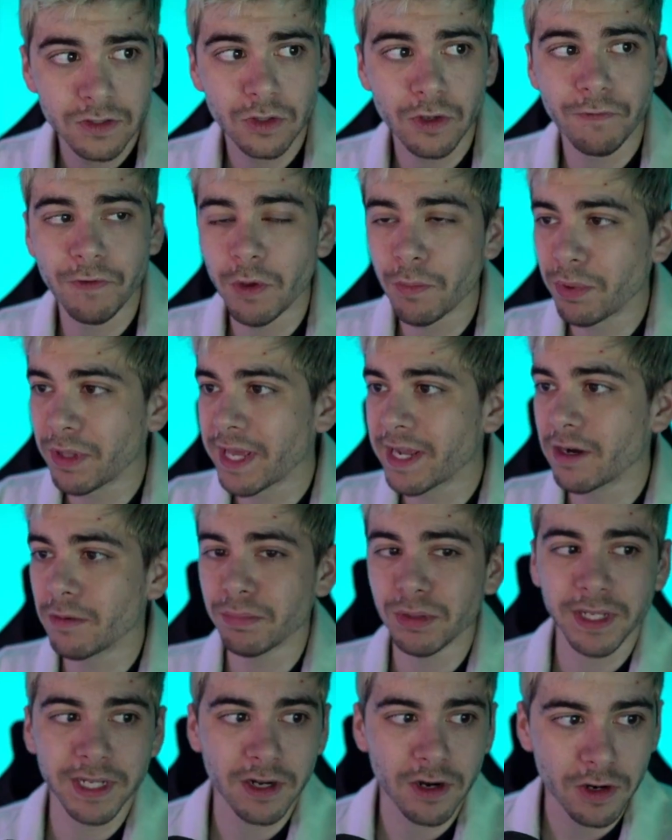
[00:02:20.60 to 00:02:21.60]
So if you plan on
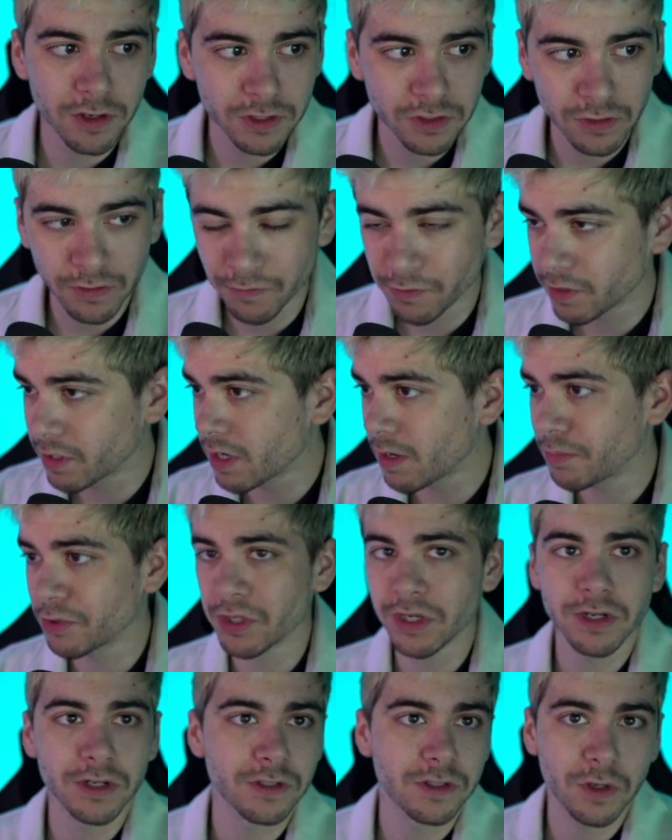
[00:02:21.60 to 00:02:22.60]
playing Hearthstone for a couple
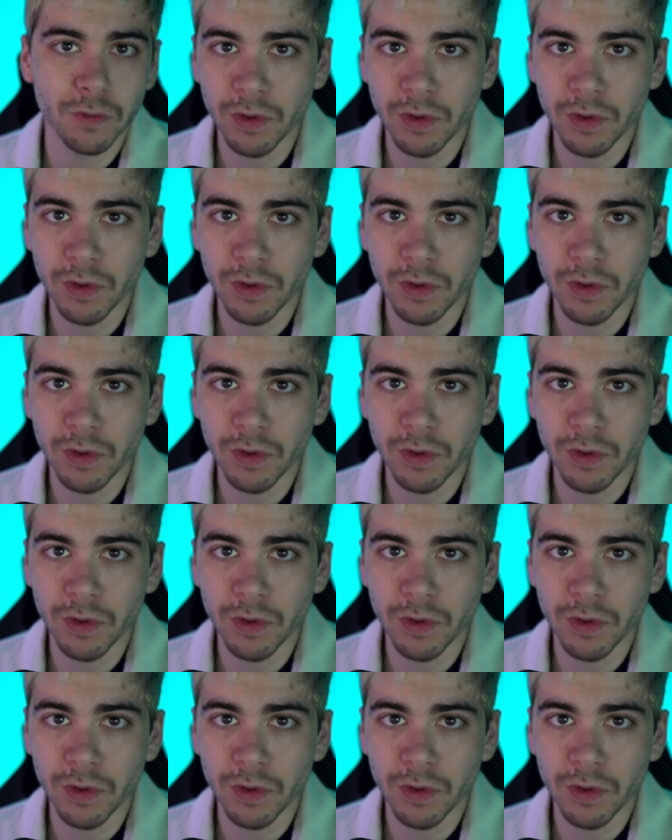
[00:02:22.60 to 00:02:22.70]
years,